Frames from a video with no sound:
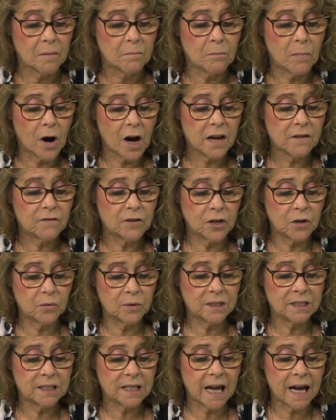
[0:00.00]
My view
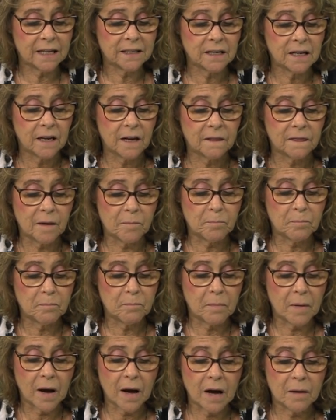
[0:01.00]
is that the
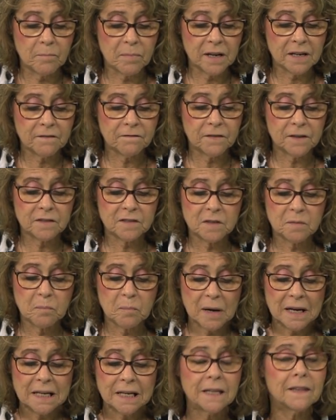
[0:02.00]
uh, benefit of
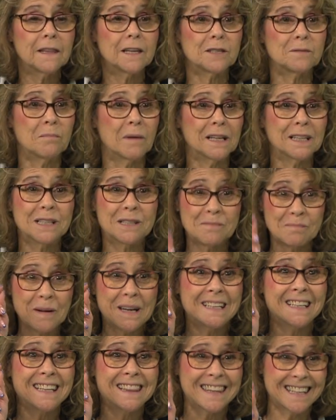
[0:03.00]
spending this money,
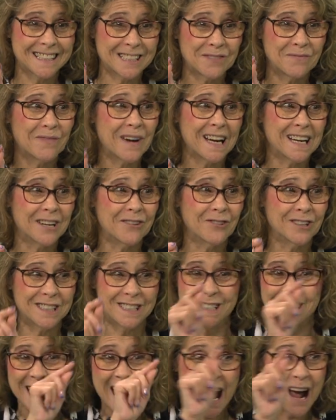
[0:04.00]
spending this money,
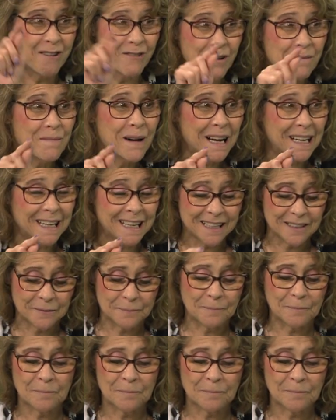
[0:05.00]
which is our money,